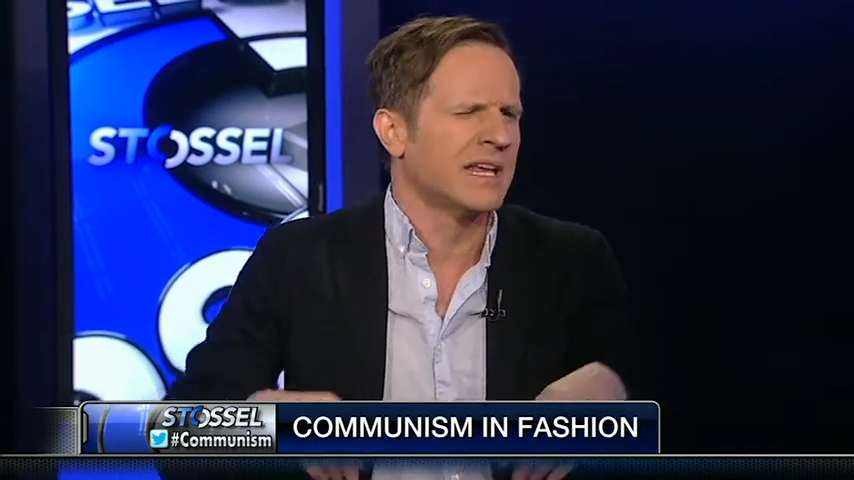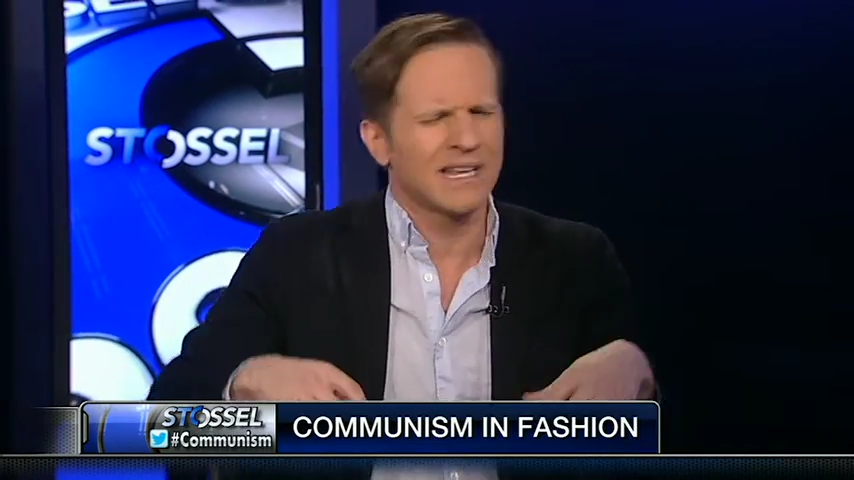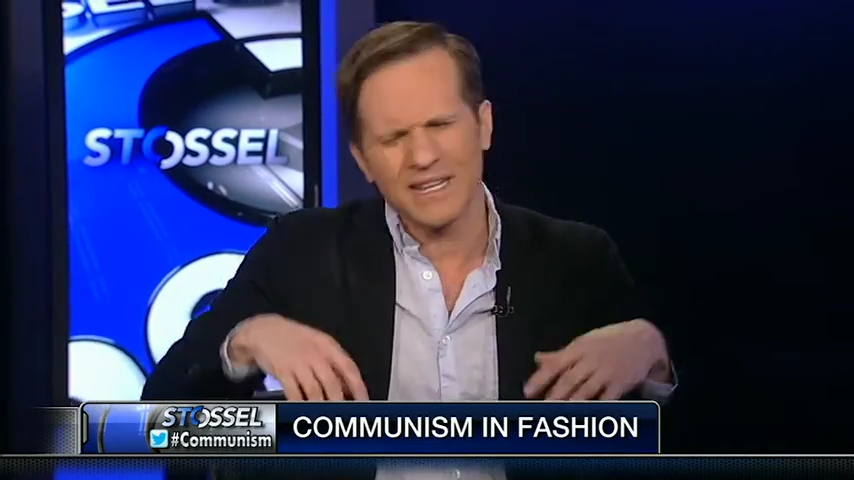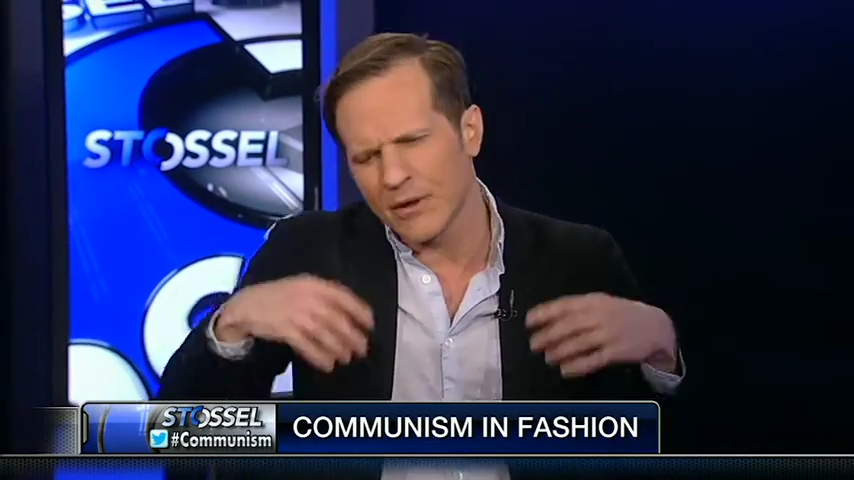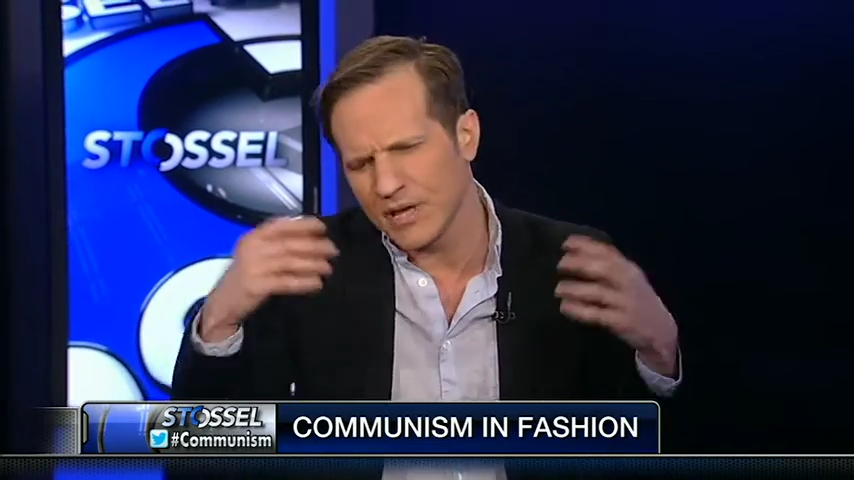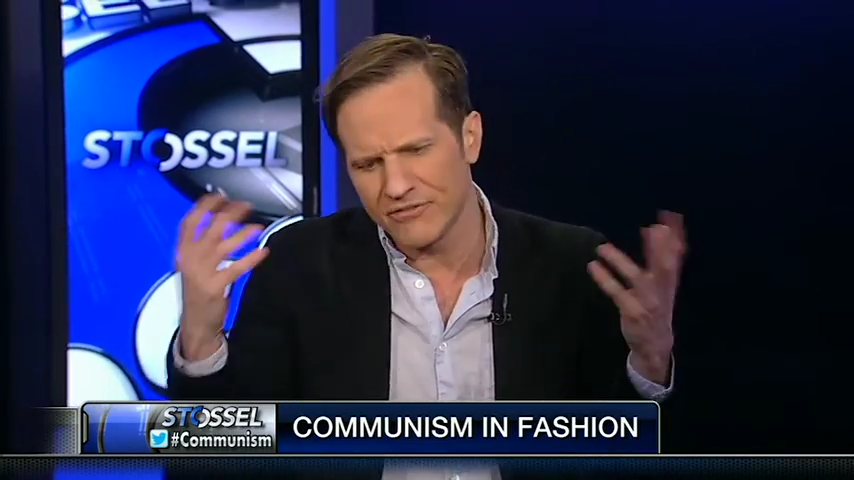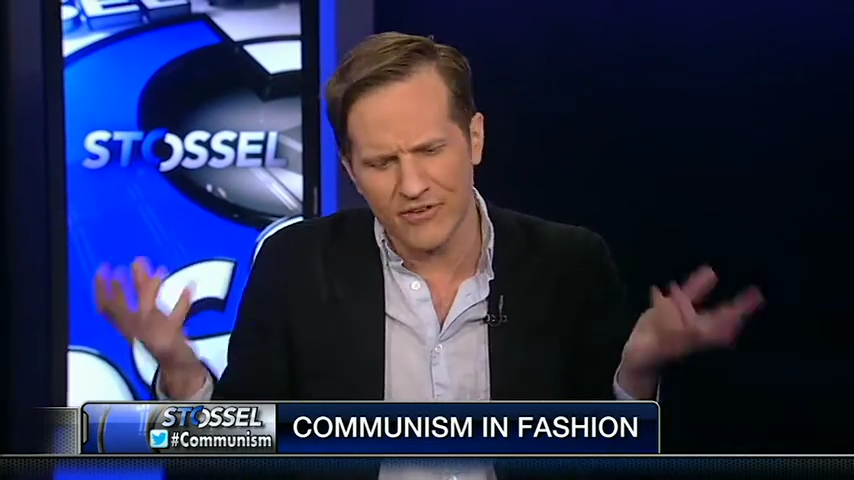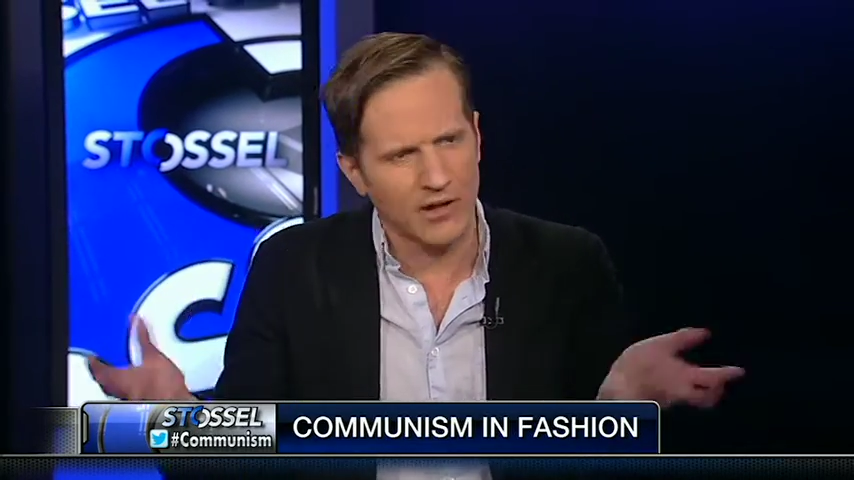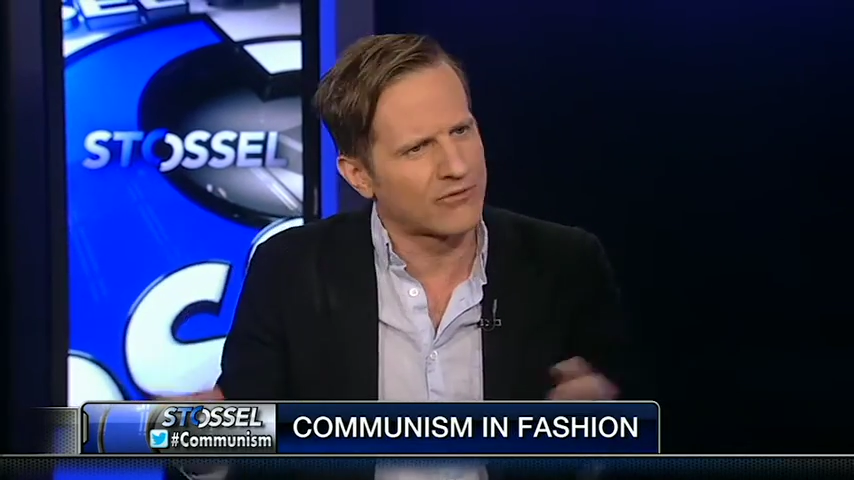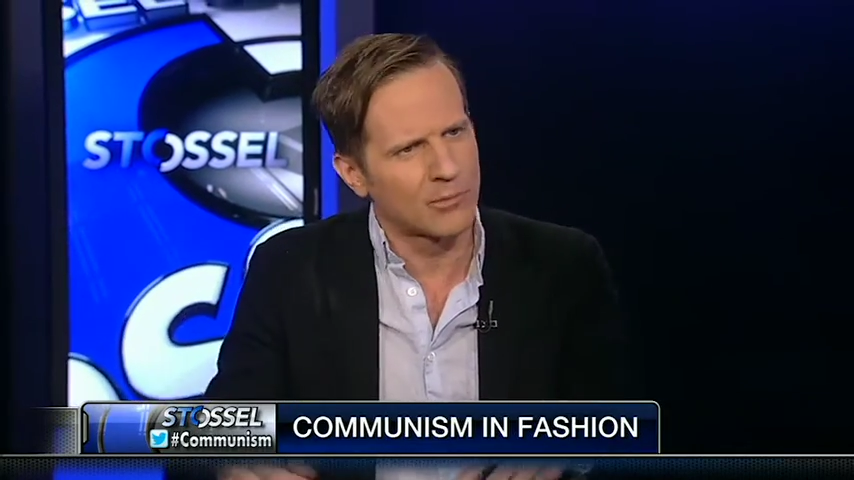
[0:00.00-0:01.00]
he
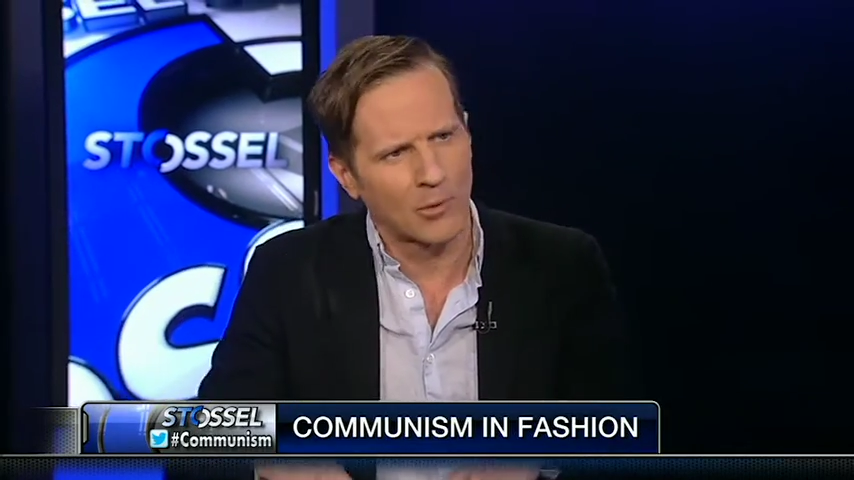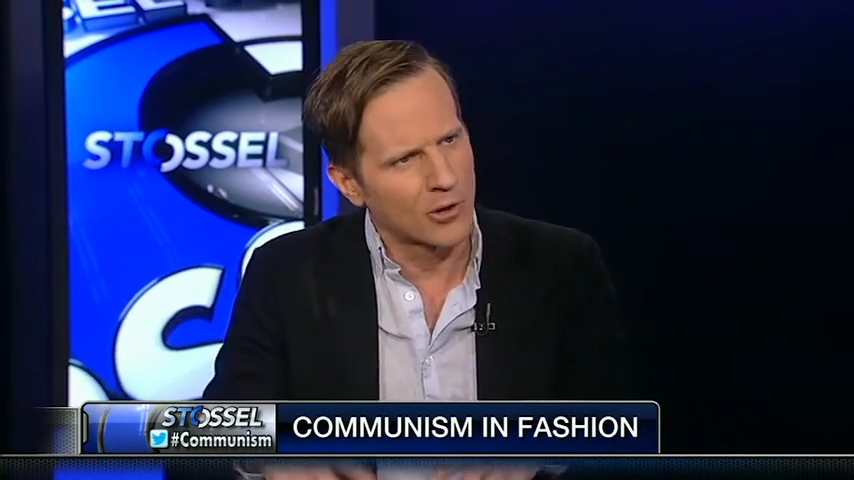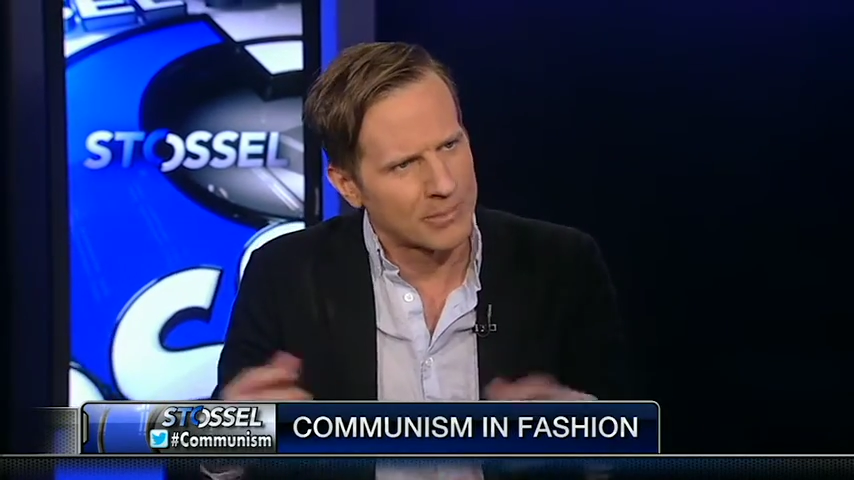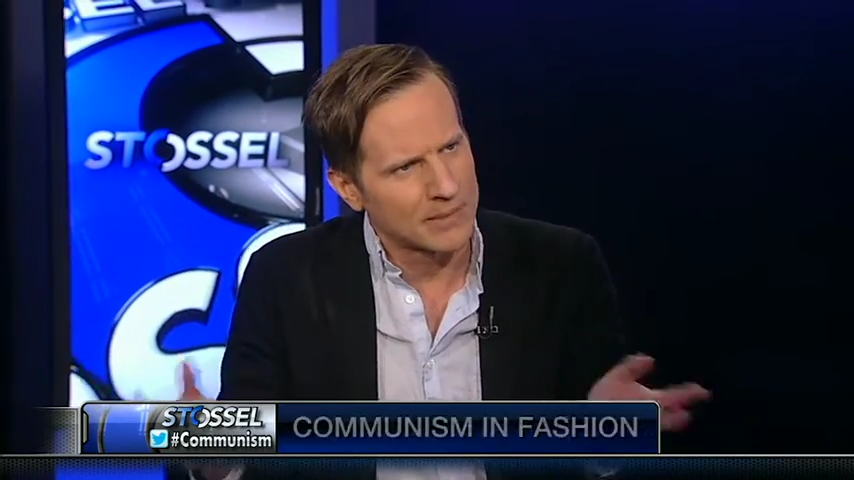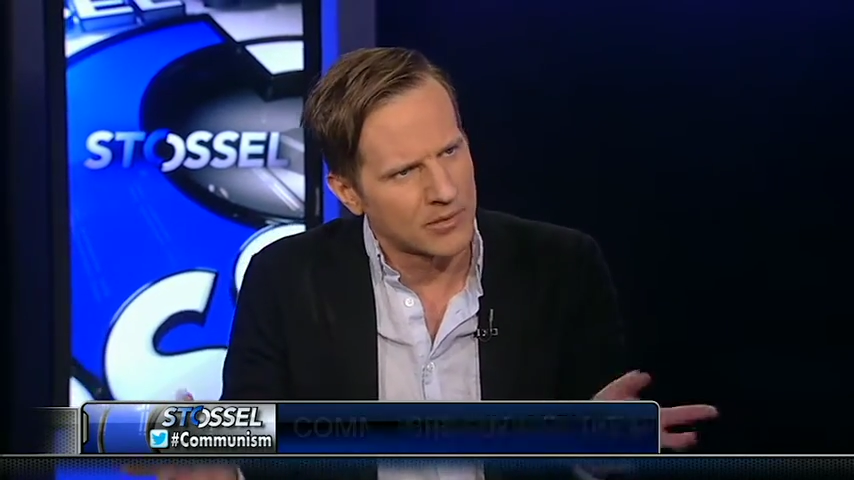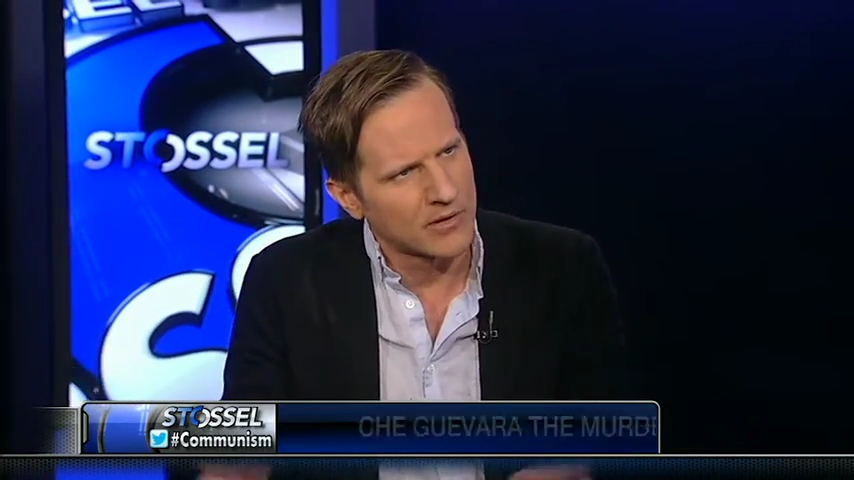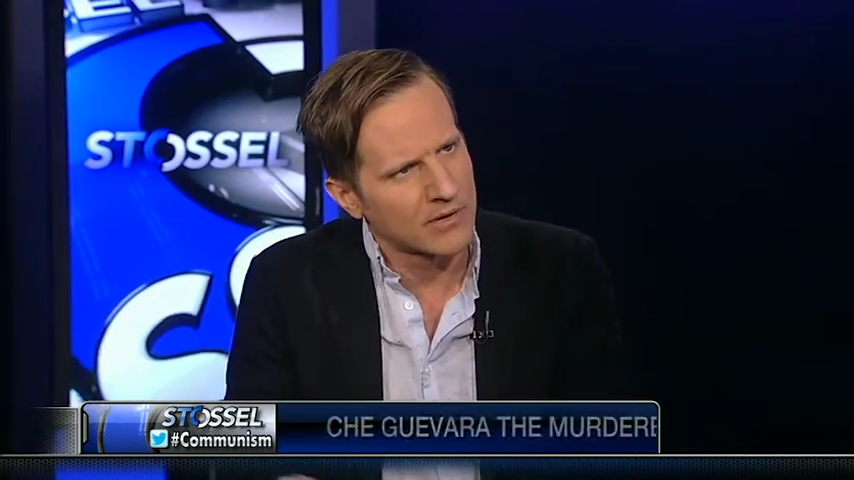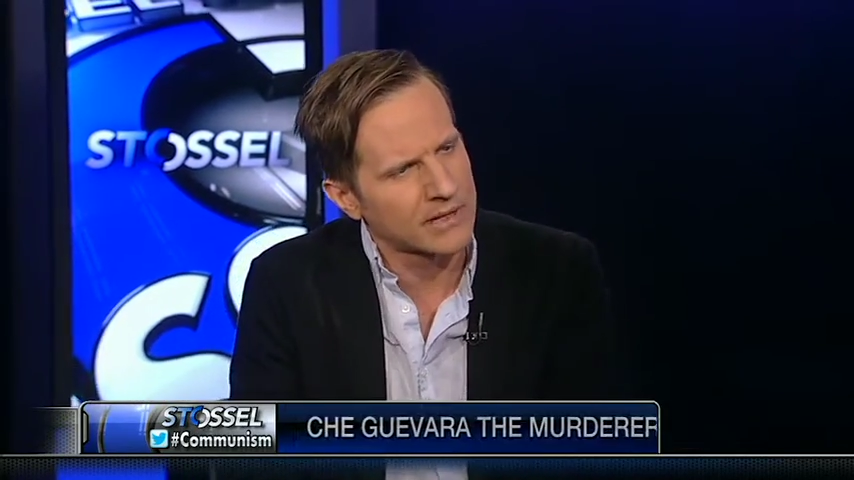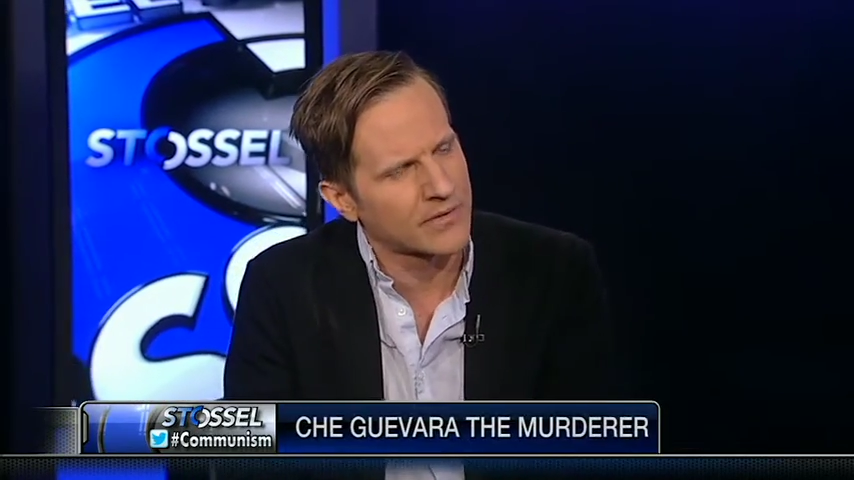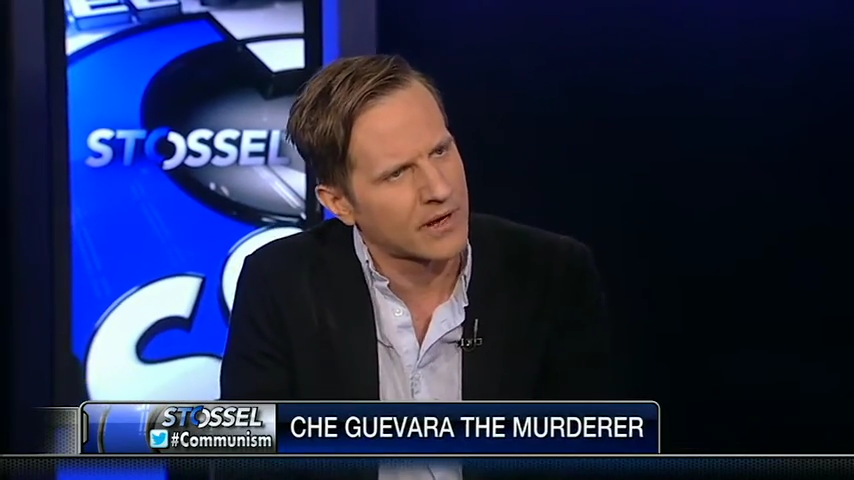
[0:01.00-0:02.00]
fought for poor people,
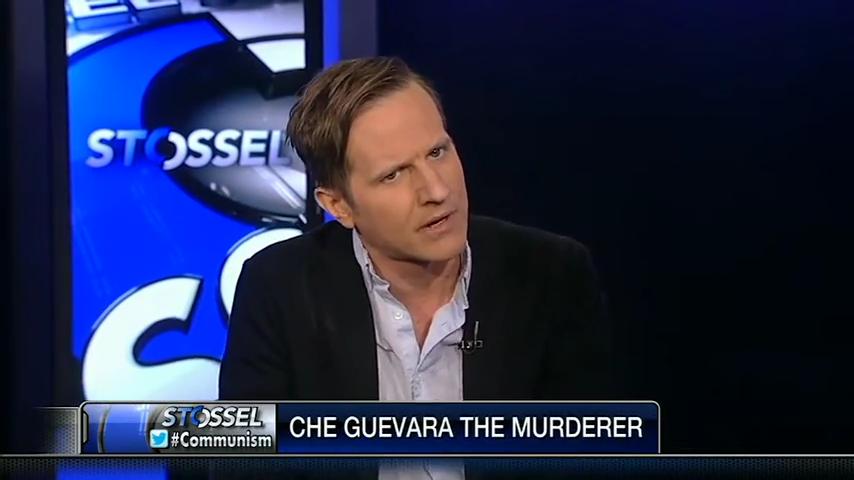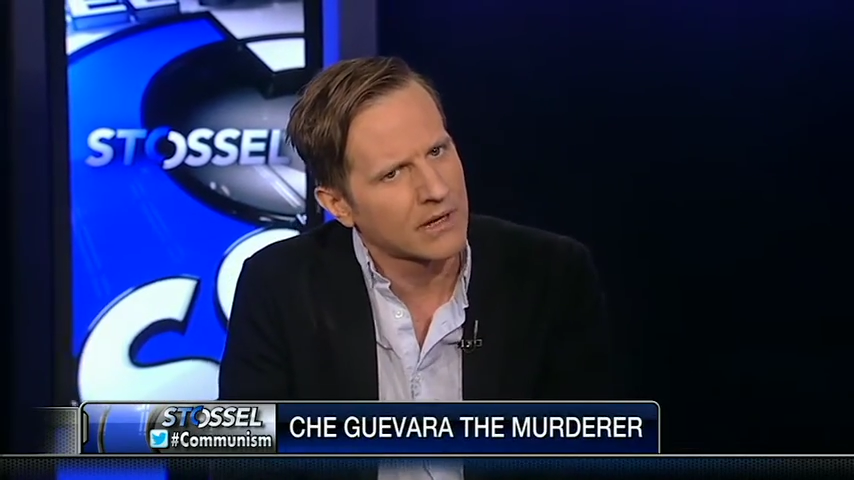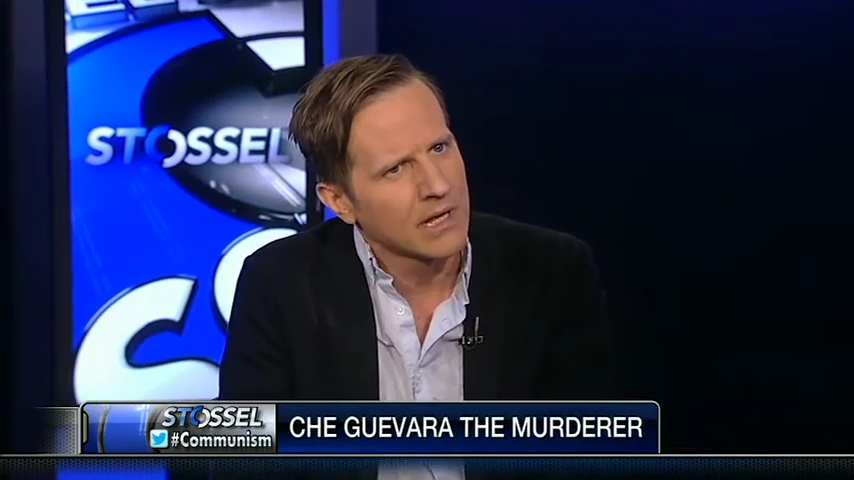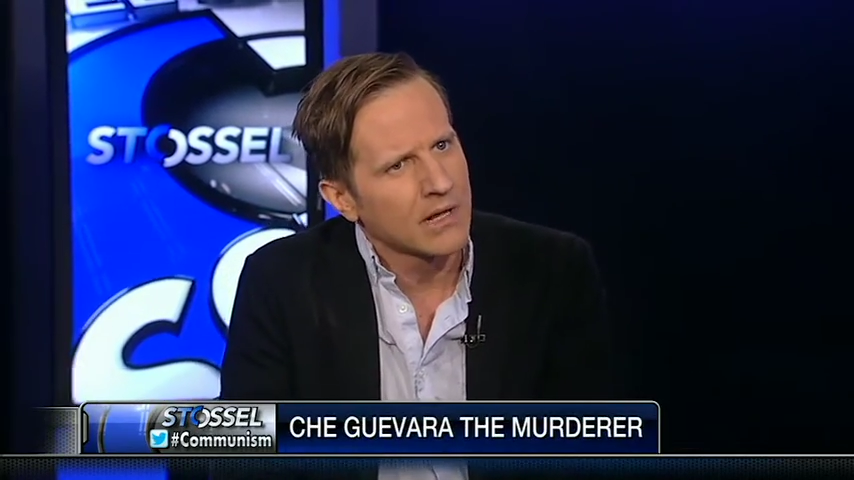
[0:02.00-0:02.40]
etc.